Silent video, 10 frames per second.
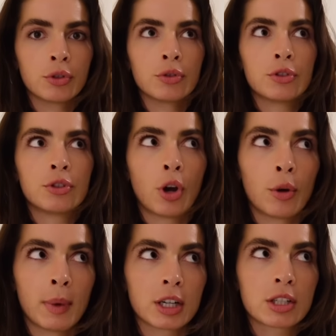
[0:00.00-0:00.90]
so
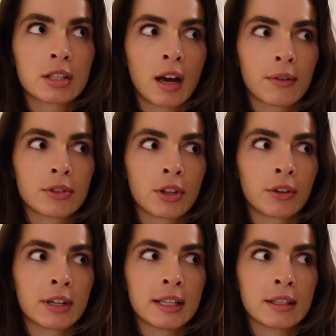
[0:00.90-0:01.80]
much stuff, so there
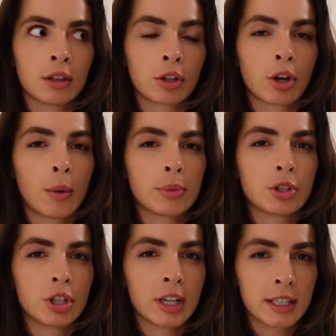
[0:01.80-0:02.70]
is a lot of
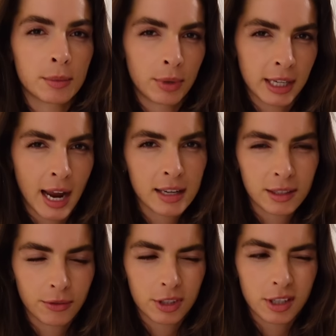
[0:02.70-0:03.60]
opportunity to bring out
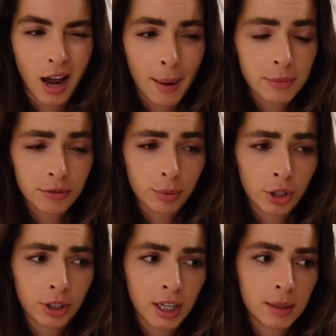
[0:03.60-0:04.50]
different types of
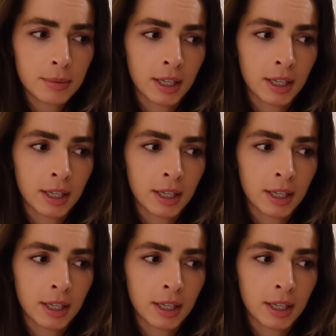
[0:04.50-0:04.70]
programs.